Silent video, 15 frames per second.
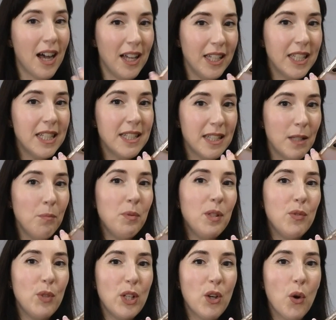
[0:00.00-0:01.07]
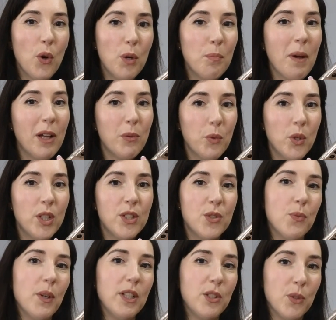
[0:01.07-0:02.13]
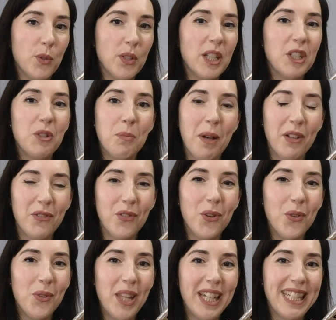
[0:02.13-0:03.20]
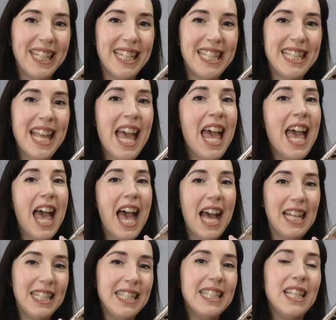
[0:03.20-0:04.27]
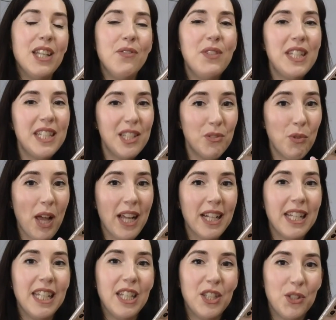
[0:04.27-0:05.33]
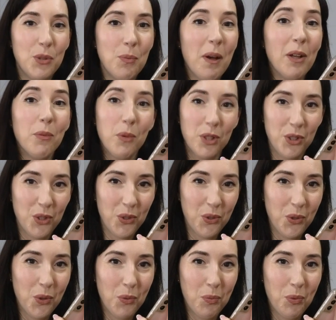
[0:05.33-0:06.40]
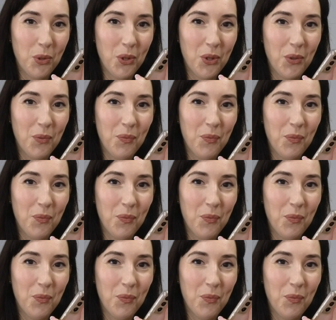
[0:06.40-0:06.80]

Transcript: I can simply record my voice while talking to my phone like this and save it directly to my OneNote notebook.